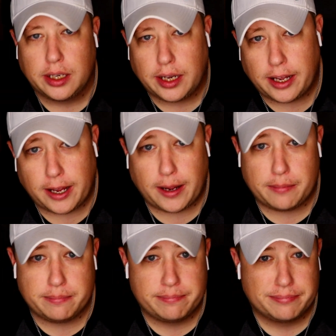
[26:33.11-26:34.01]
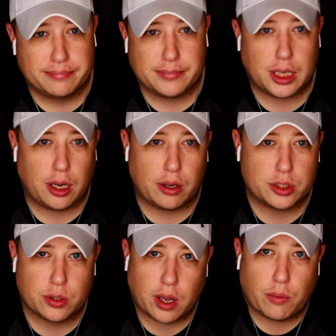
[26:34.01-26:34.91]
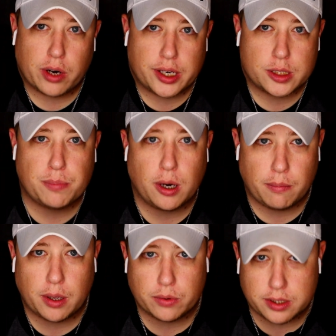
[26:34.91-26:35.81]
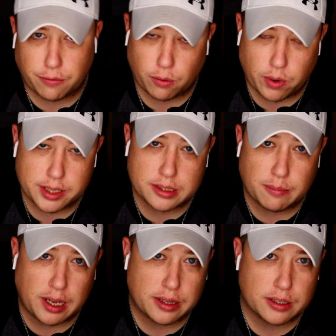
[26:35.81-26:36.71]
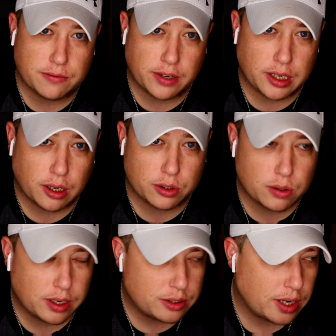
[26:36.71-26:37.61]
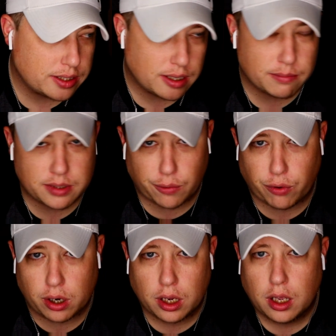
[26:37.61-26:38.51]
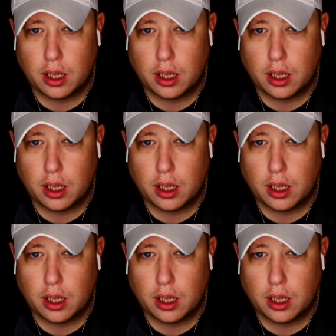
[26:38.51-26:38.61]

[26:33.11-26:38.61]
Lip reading: You know, I just kind of wanted to experiment with different ways to make this video, so I tried something different.